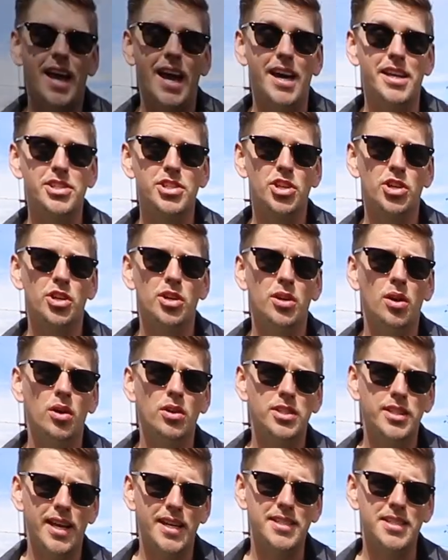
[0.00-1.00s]
As you're
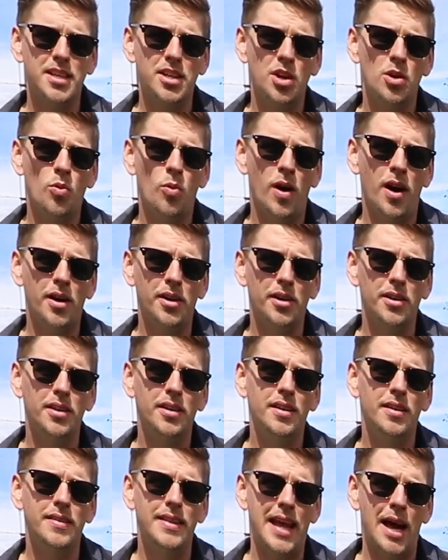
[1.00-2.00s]
testing your
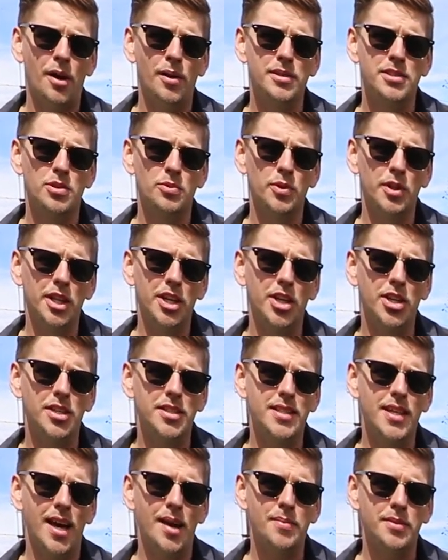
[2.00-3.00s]
water, now is a really
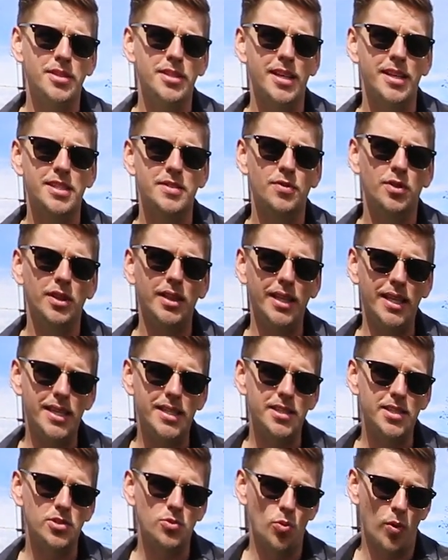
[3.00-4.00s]
good time to test for
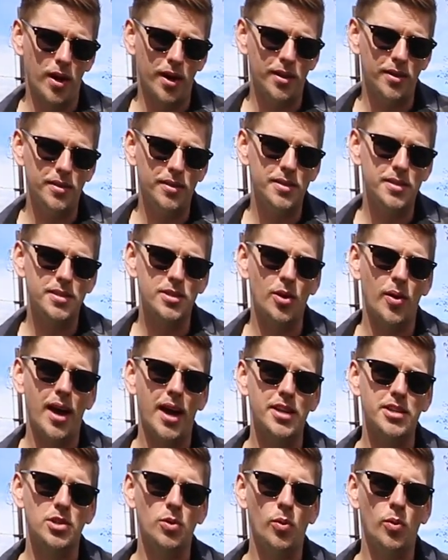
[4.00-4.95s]
leaks as well. So as